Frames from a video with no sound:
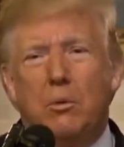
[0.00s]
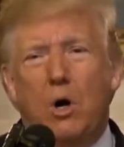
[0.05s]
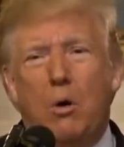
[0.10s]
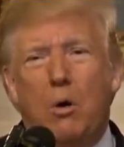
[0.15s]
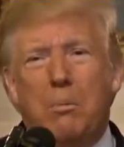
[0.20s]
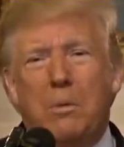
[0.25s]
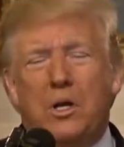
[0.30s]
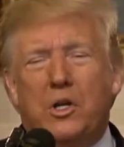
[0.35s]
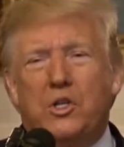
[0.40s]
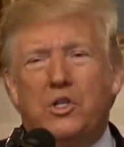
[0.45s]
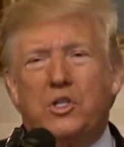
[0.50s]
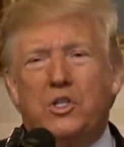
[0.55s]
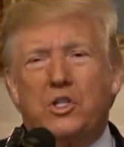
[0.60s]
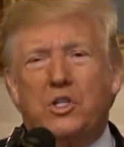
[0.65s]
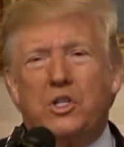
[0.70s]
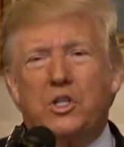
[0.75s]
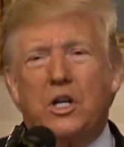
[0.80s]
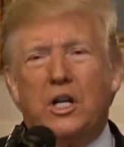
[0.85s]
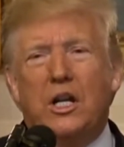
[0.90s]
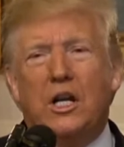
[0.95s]

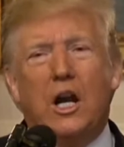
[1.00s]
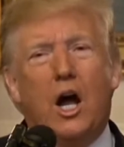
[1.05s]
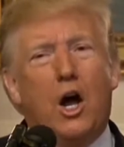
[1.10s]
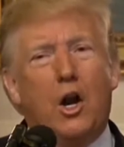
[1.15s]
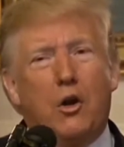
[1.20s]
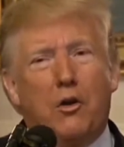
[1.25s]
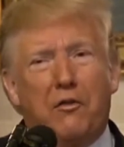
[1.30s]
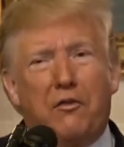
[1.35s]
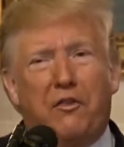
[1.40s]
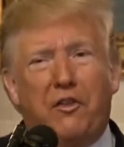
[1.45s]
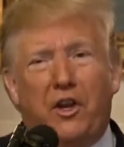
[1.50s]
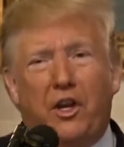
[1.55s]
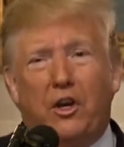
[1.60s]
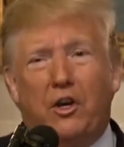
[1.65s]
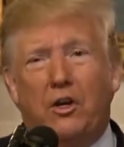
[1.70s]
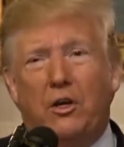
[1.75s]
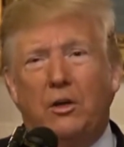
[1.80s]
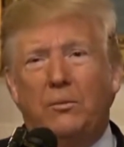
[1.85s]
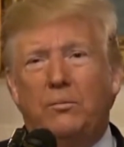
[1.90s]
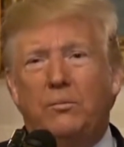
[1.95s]
moments in utter
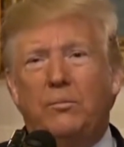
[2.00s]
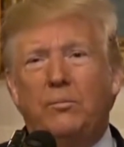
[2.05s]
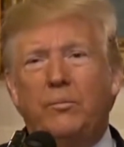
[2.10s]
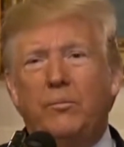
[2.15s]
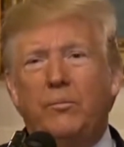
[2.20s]
fear,